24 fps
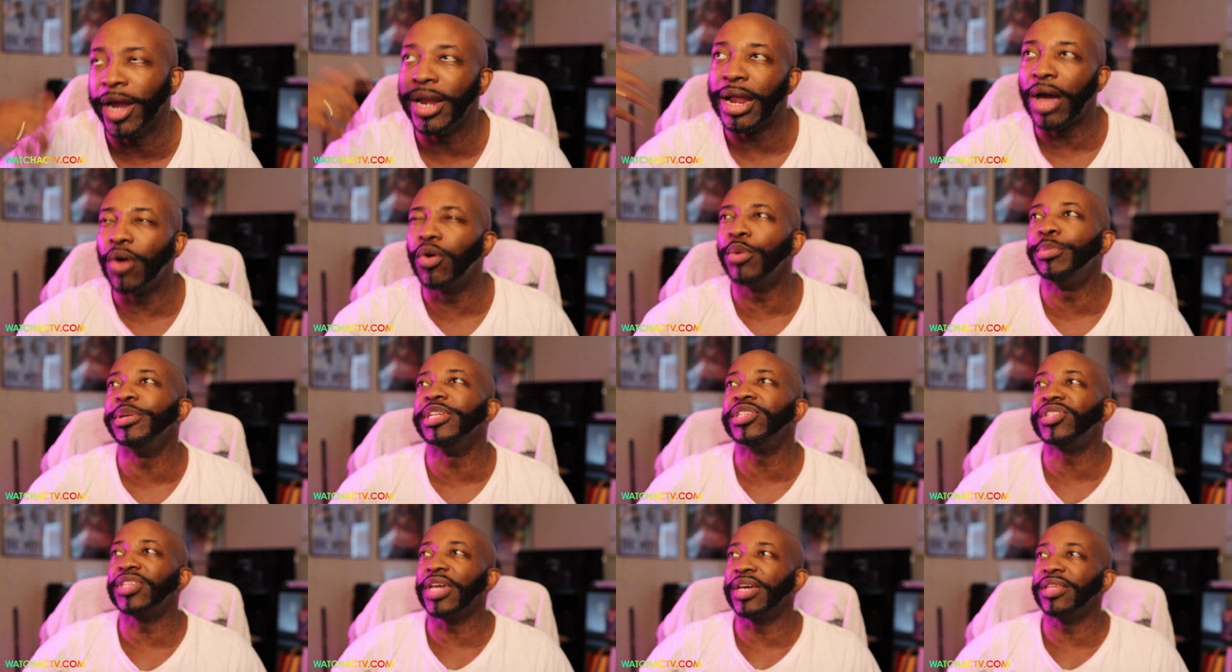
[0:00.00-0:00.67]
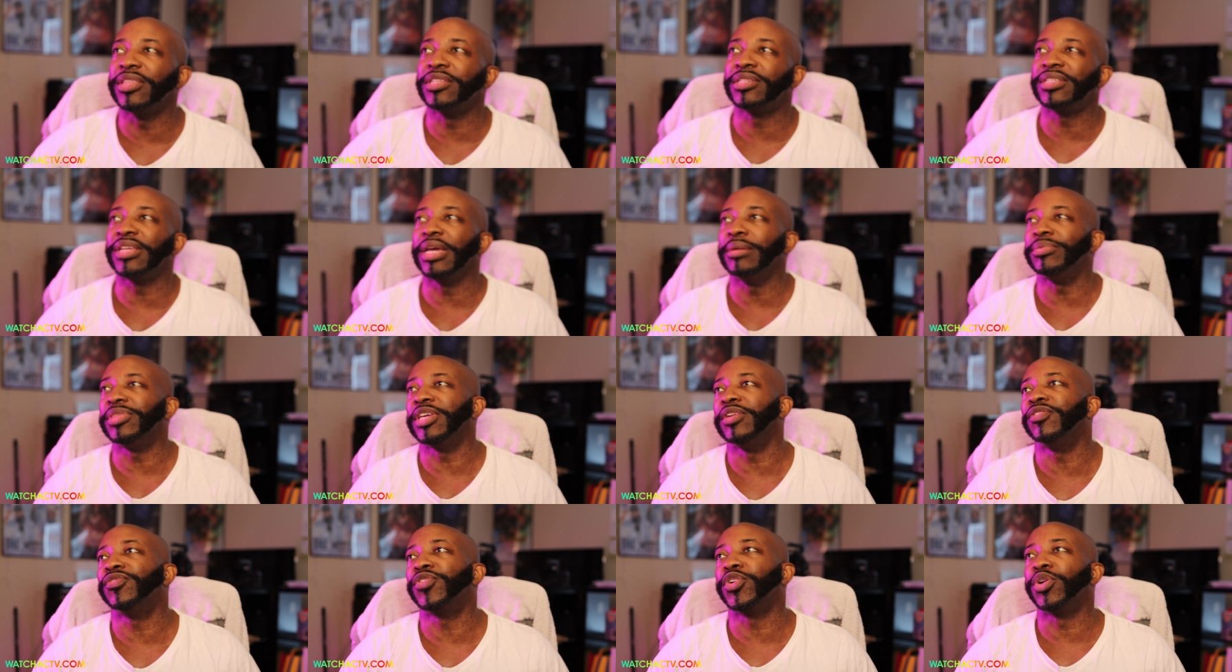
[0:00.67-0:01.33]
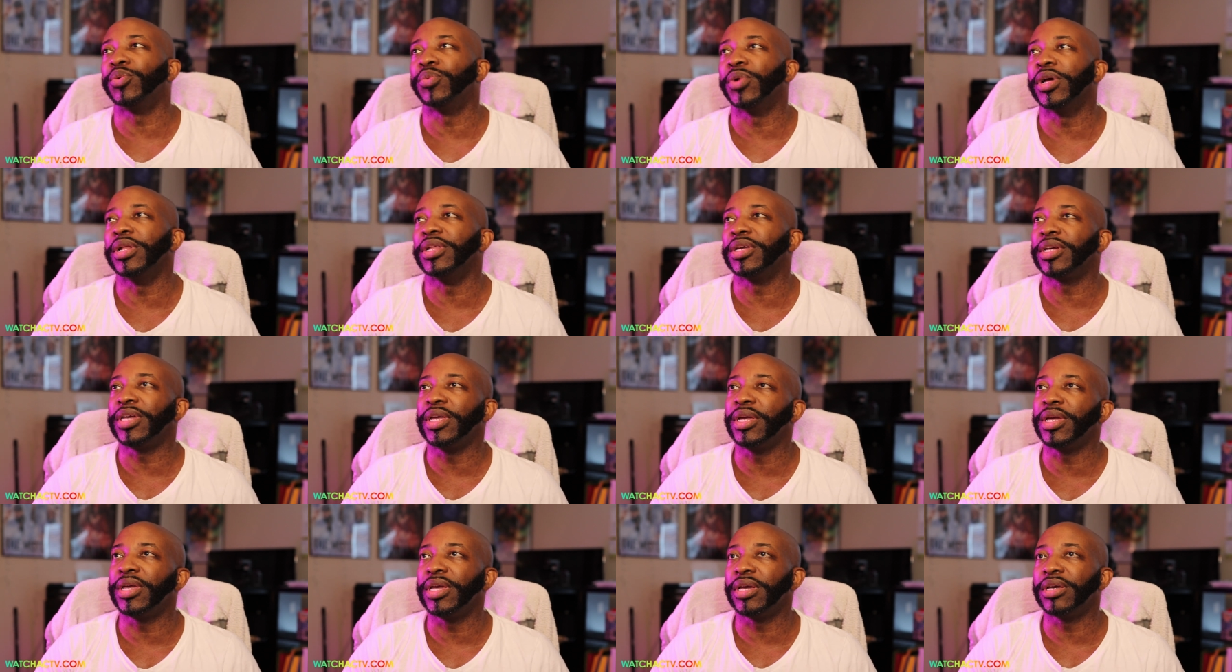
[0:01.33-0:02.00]
And I will be saying the same thing for Darrell and
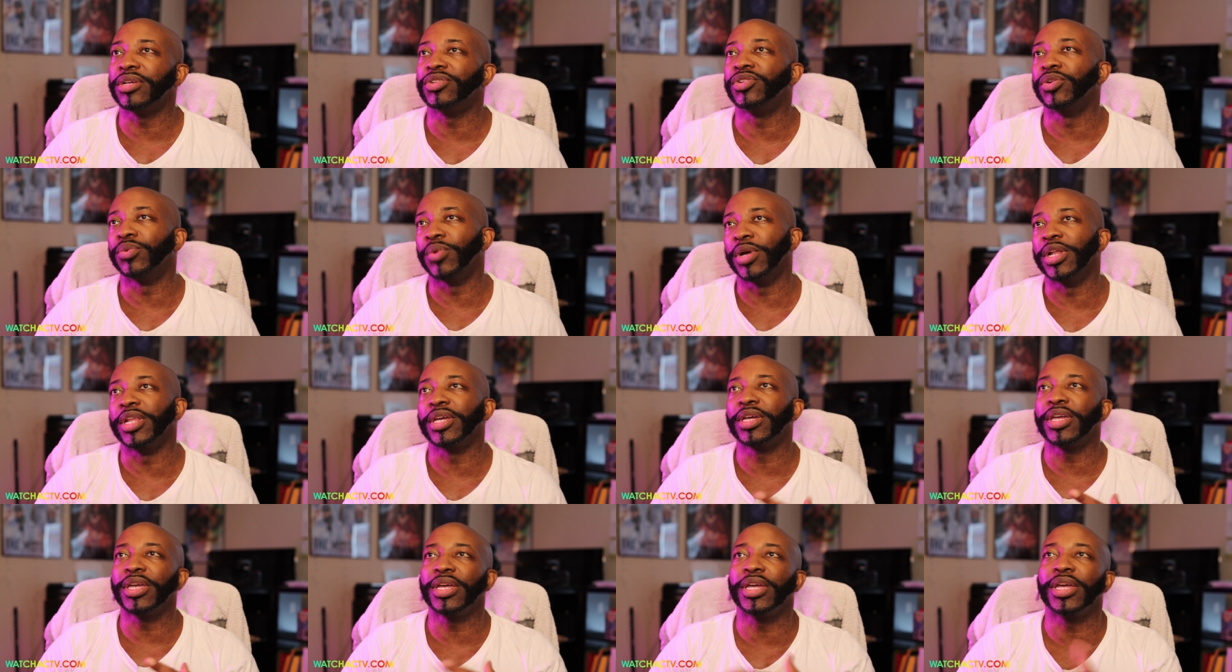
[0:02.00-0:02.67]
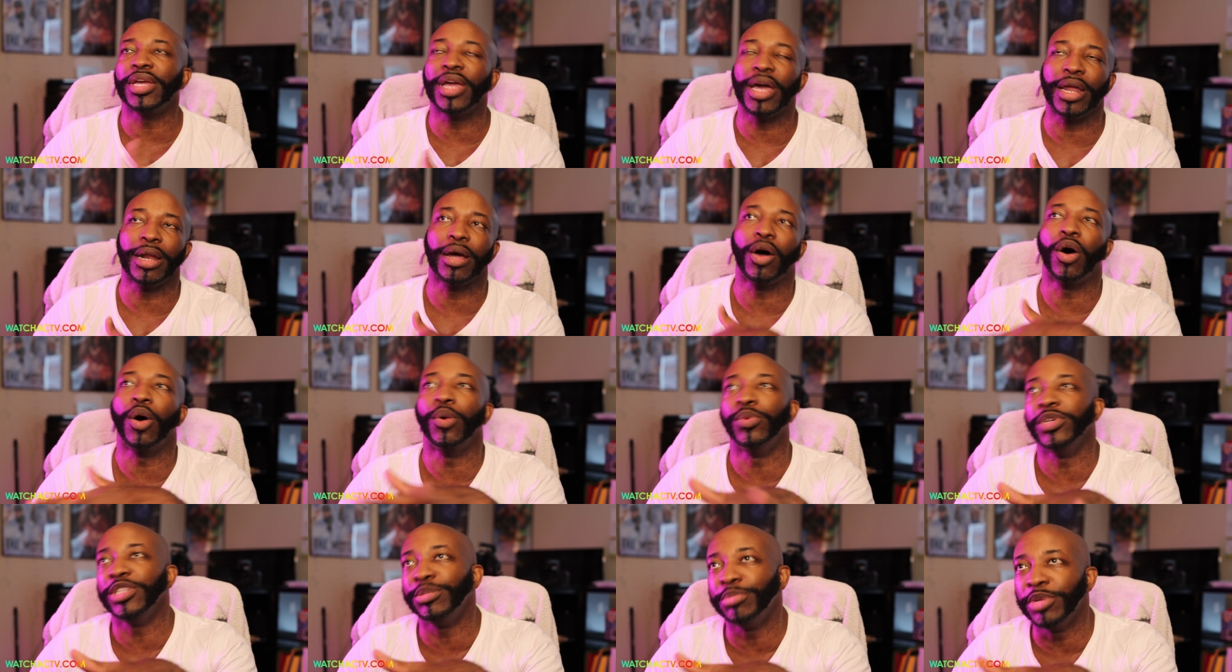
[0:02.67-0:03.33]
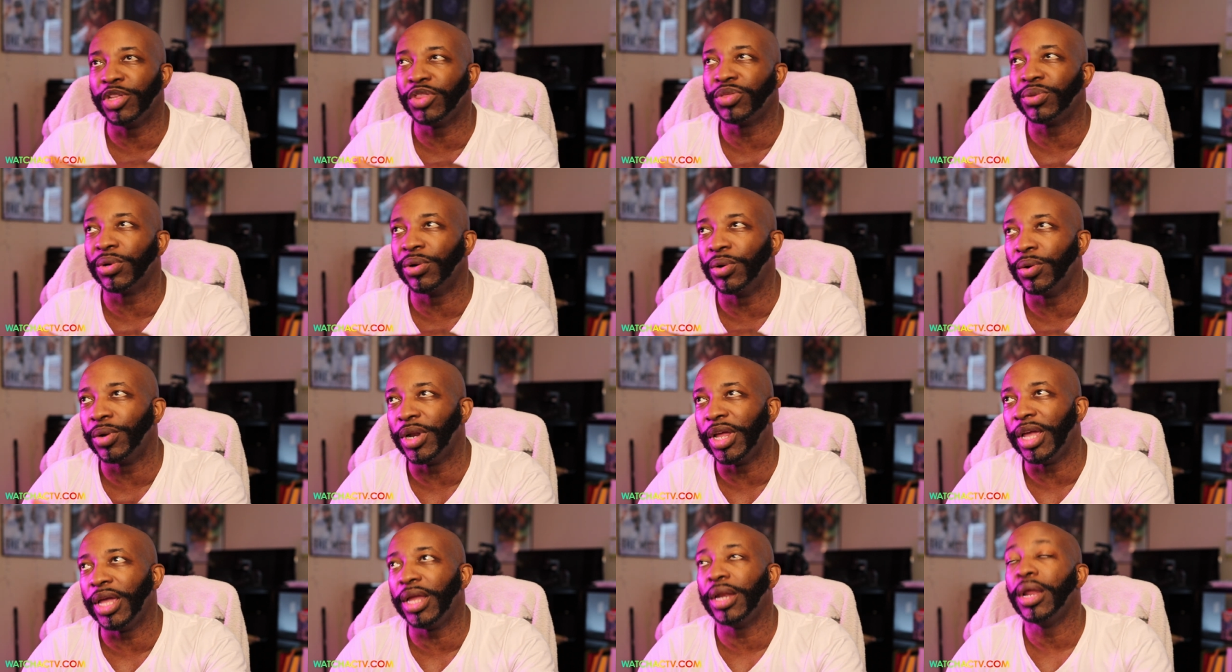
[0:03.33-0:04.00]
Kiki because Darrell and Kiki kind of always been
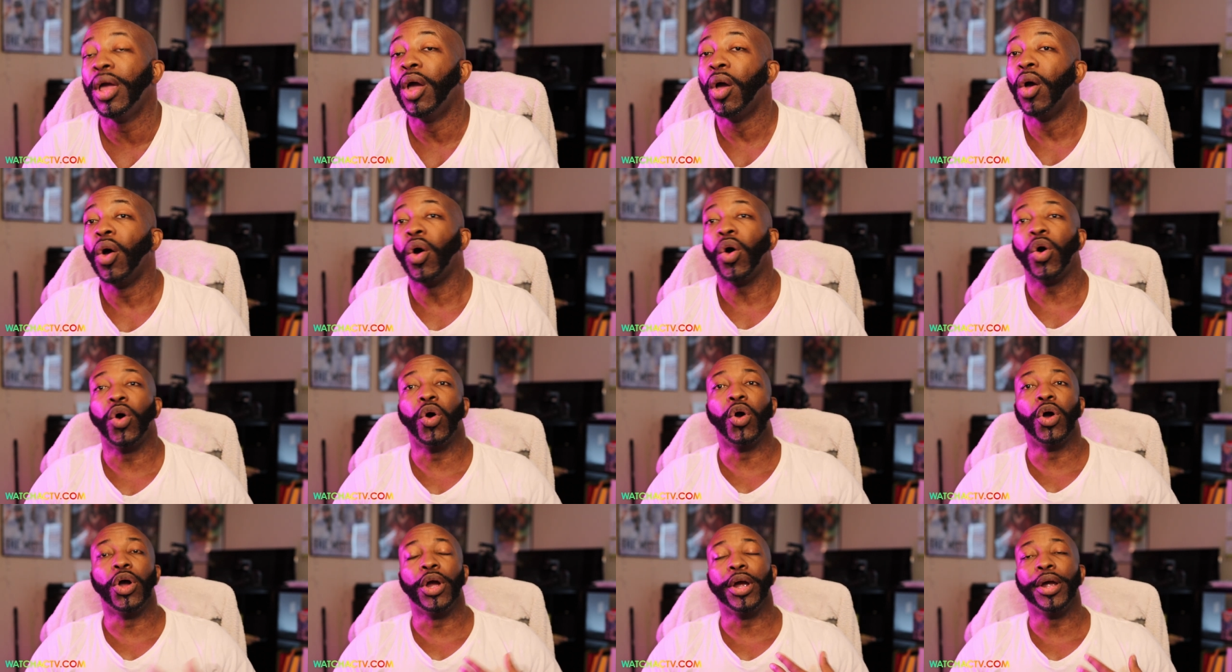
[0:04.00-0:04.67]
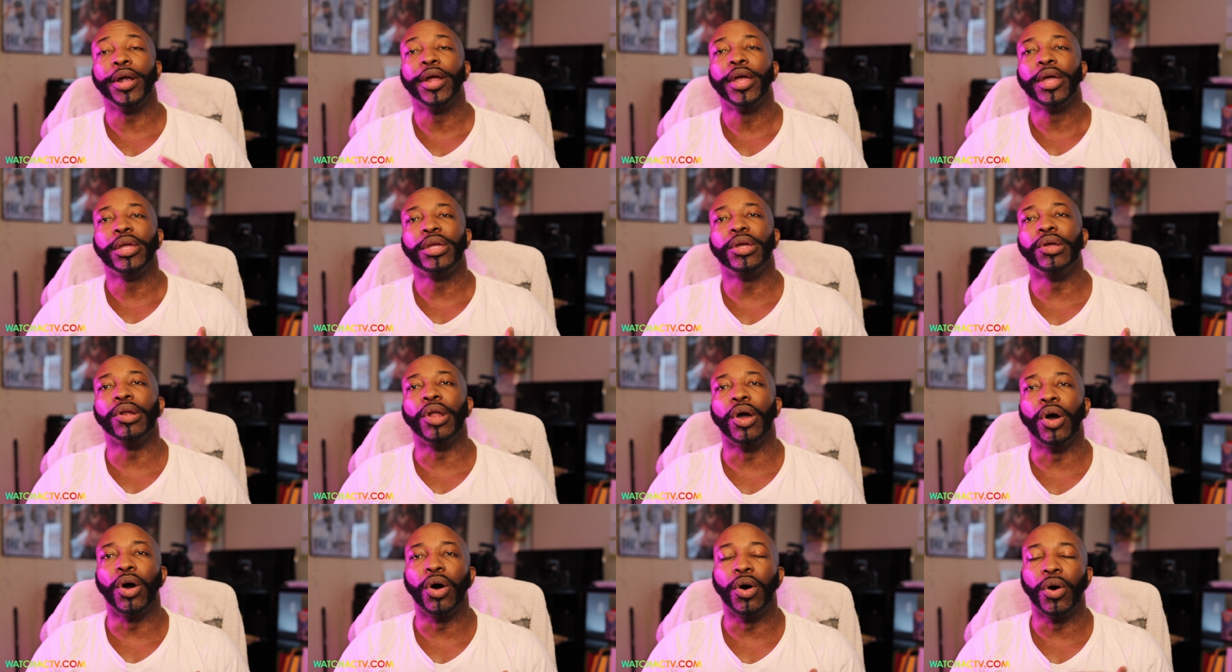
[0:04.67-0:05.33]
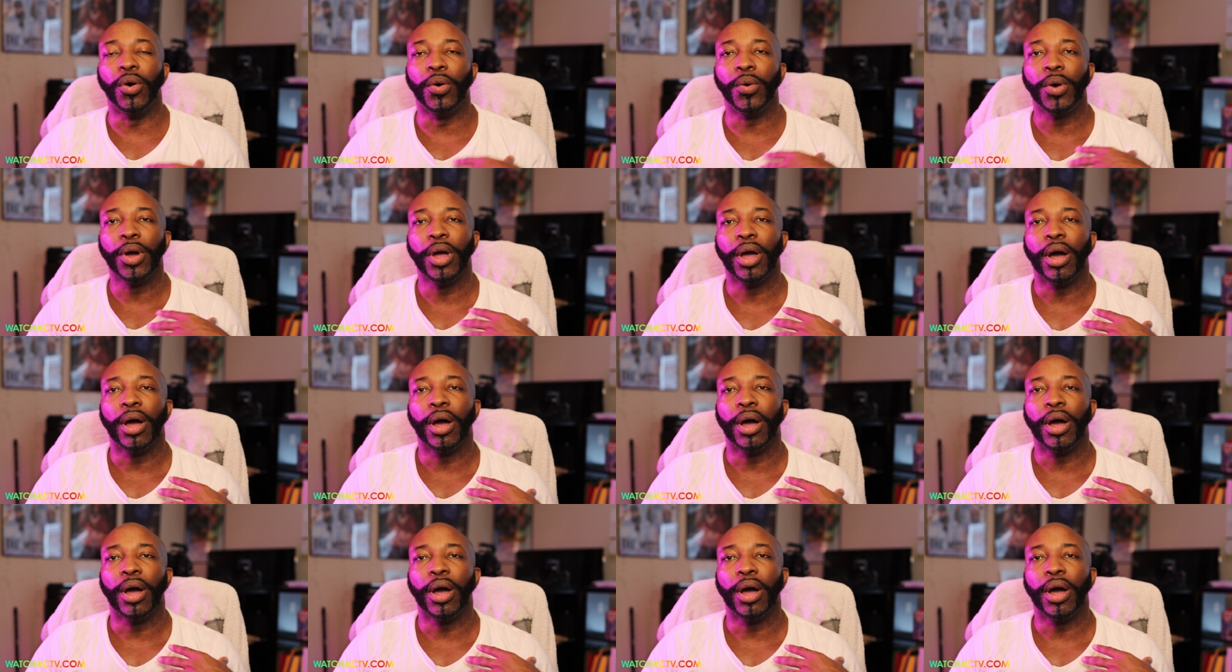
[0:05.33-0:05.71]
thrown in, or you know,